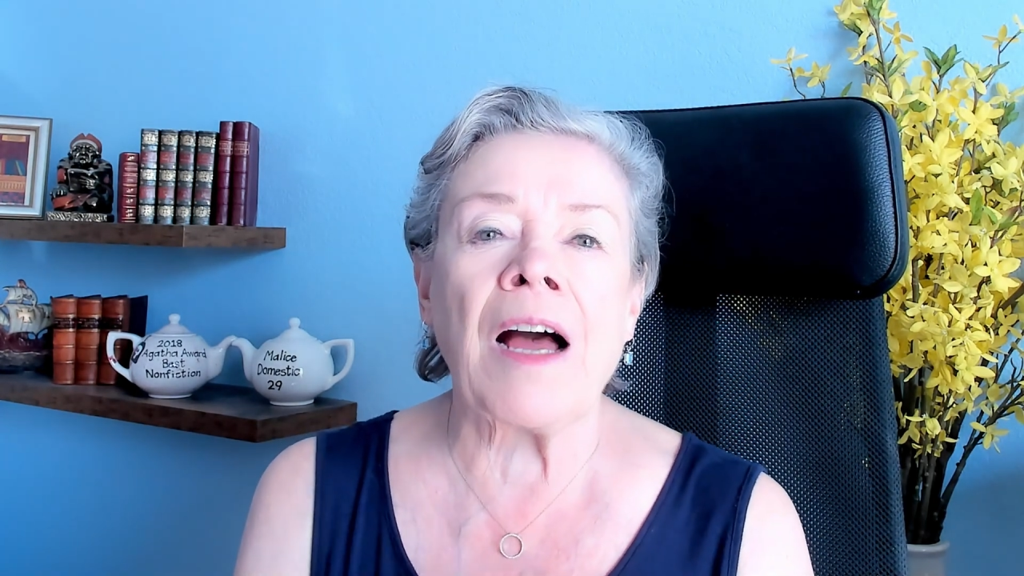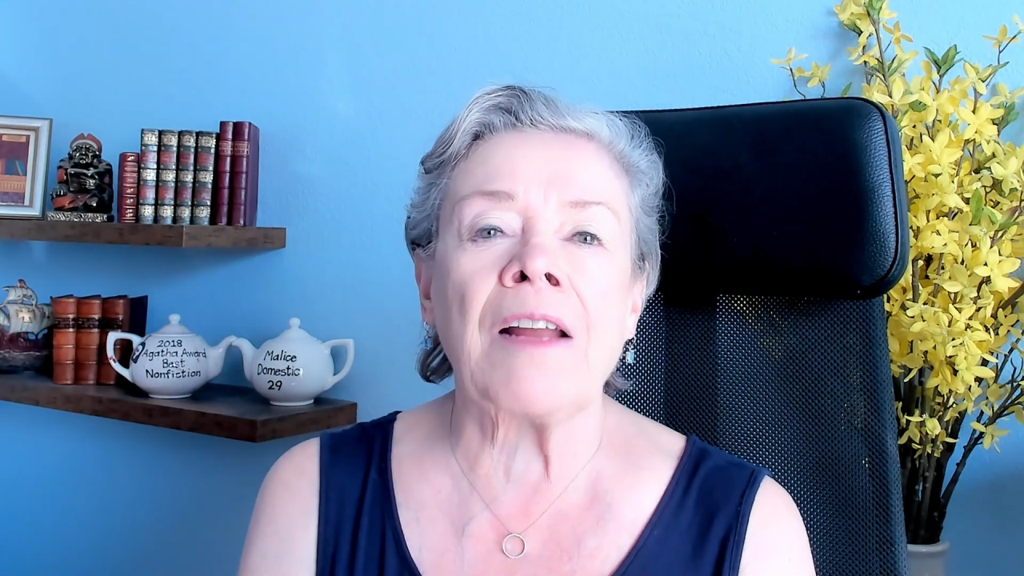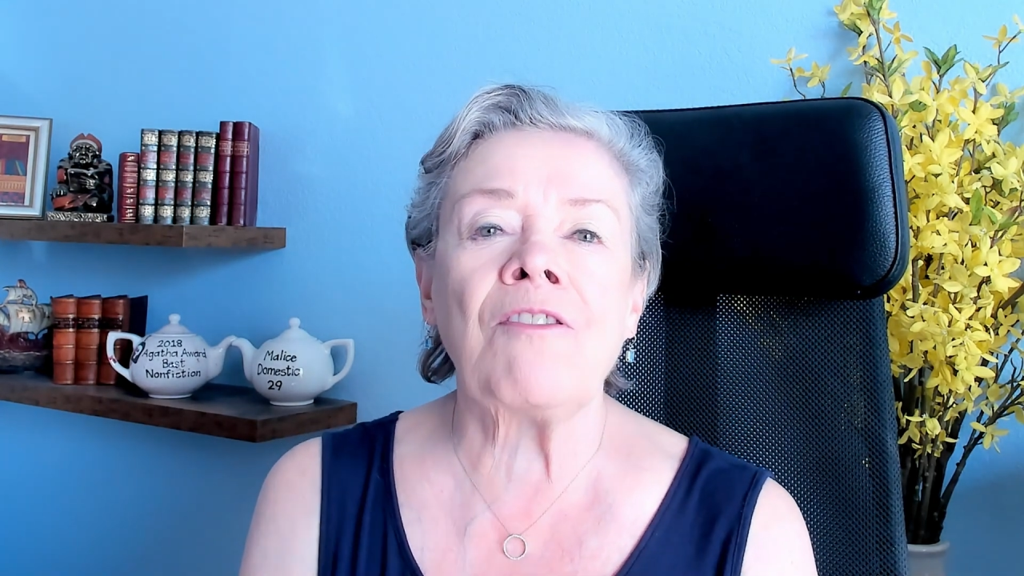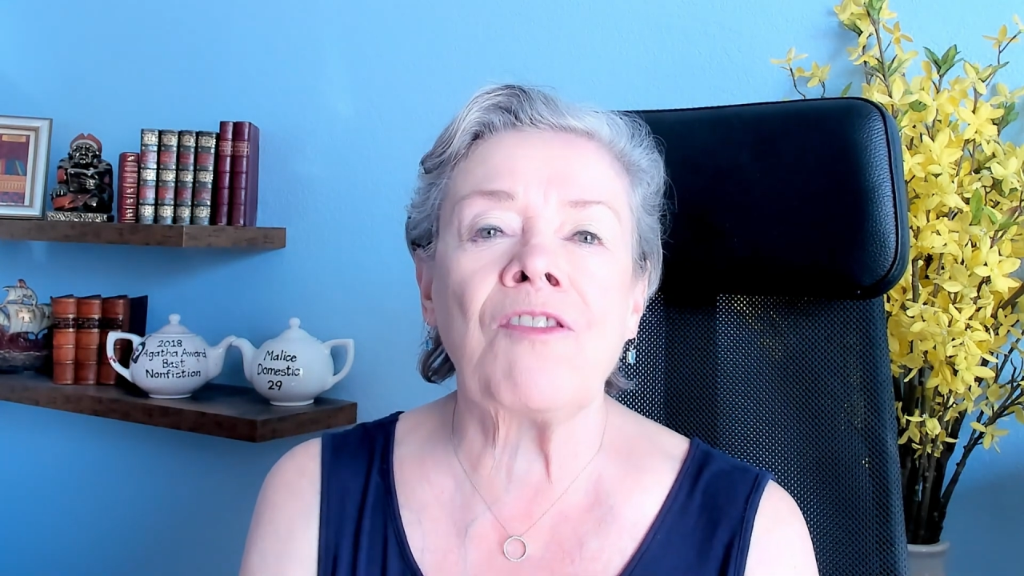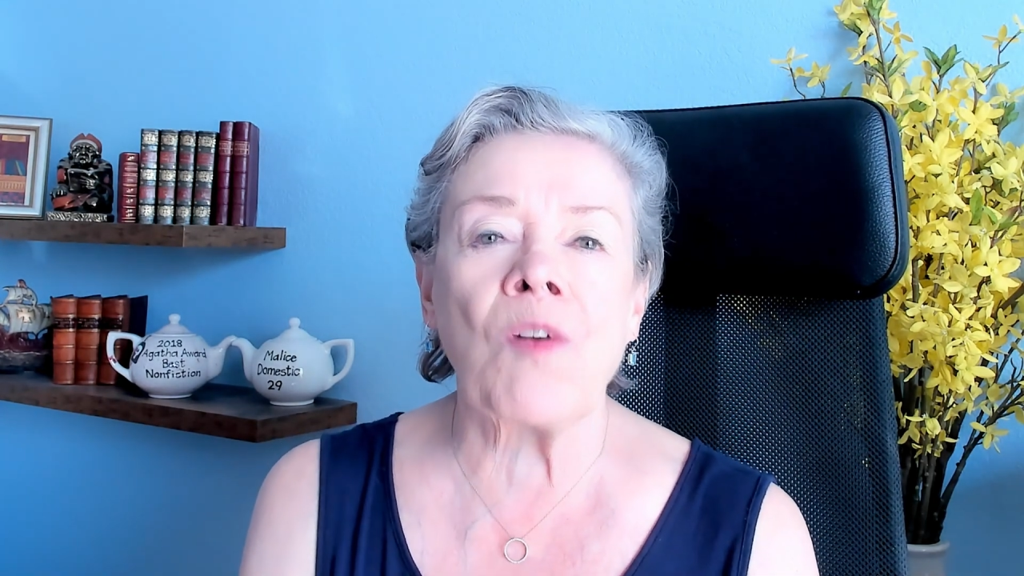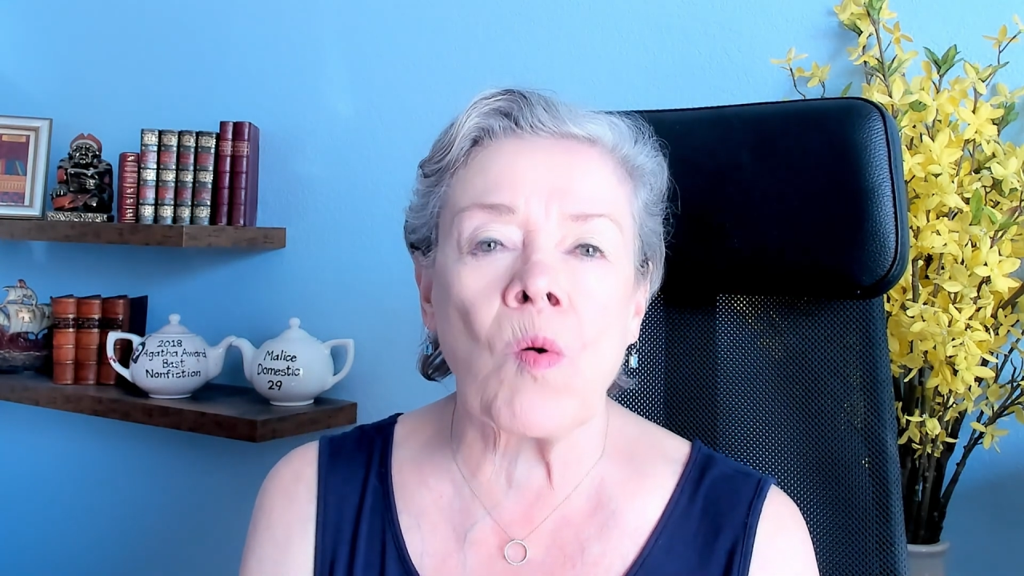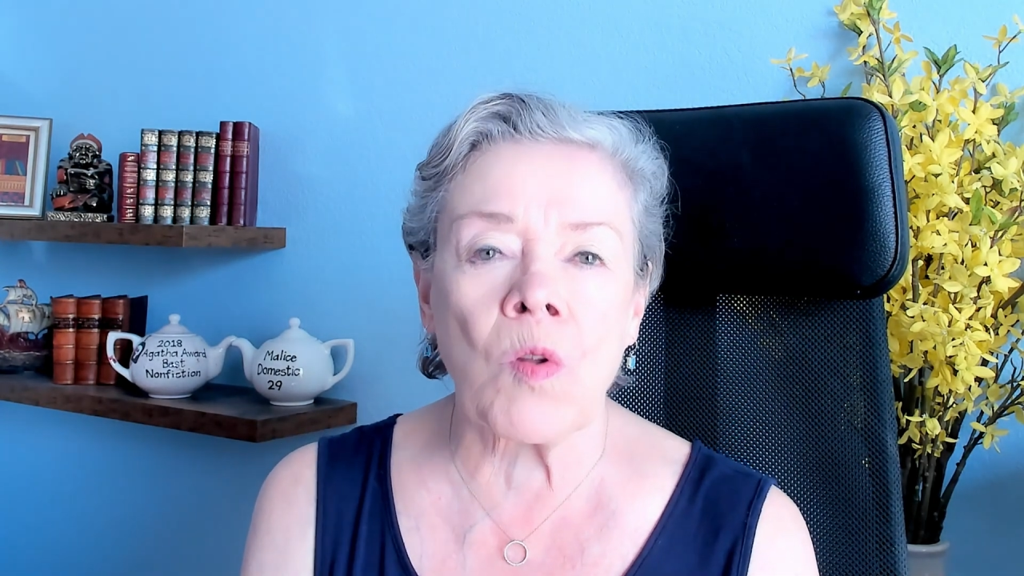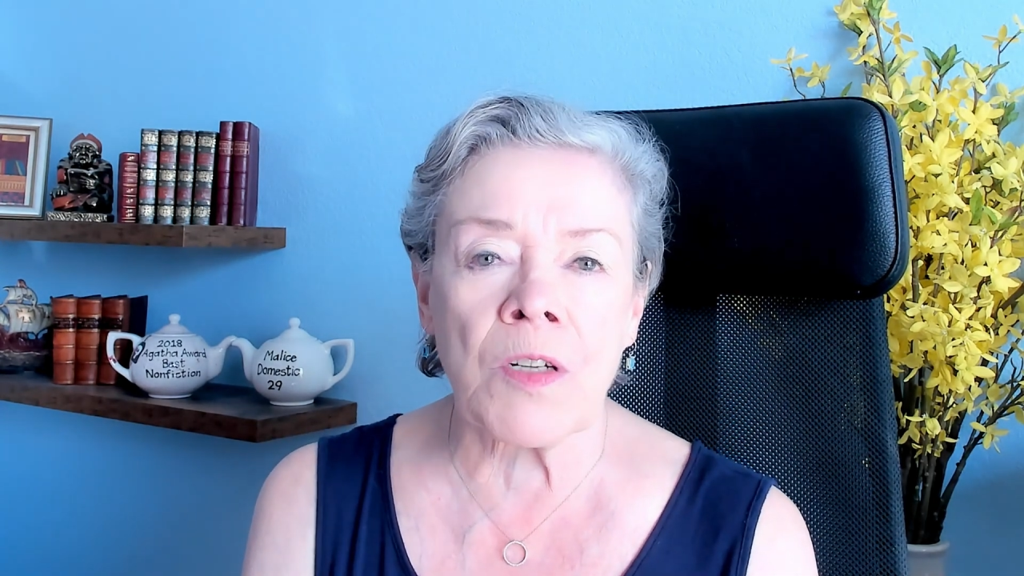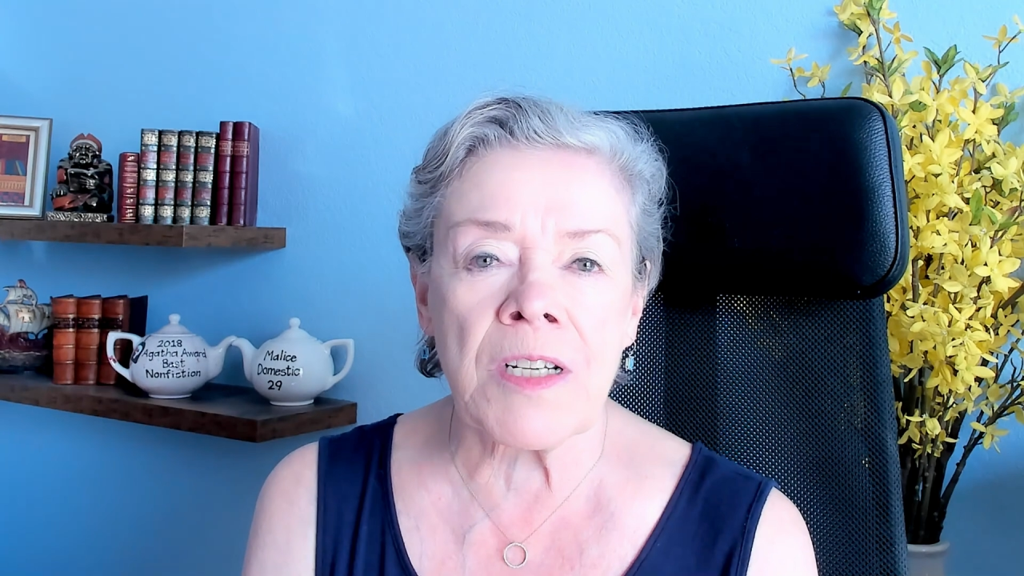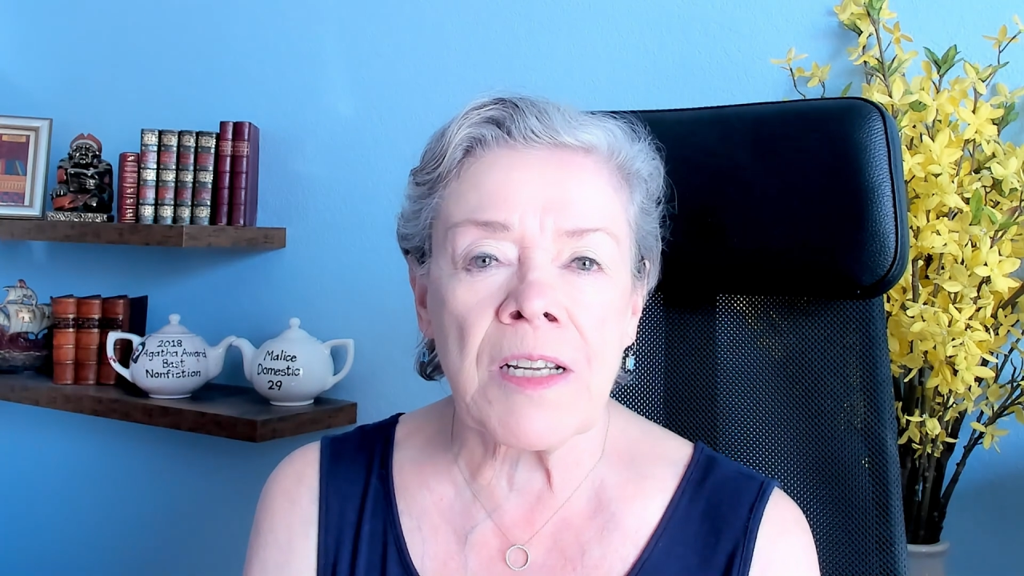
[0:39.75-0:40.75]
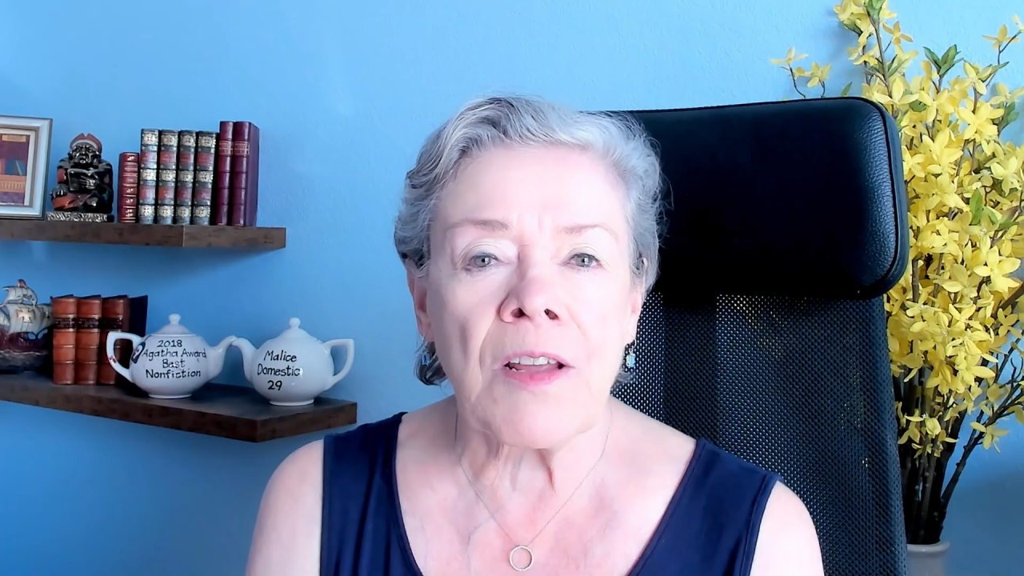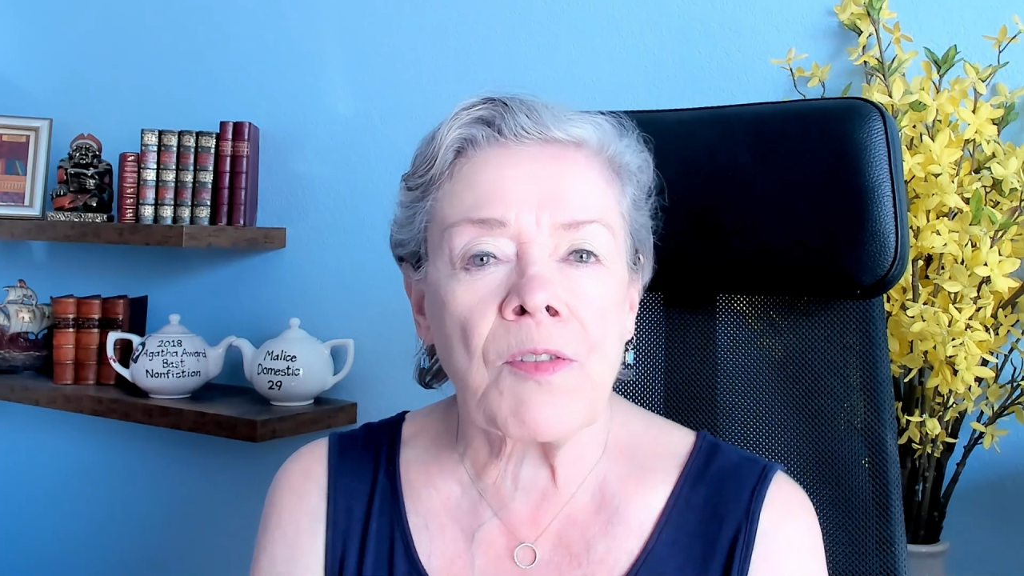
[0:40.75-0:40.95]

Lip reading: unfolds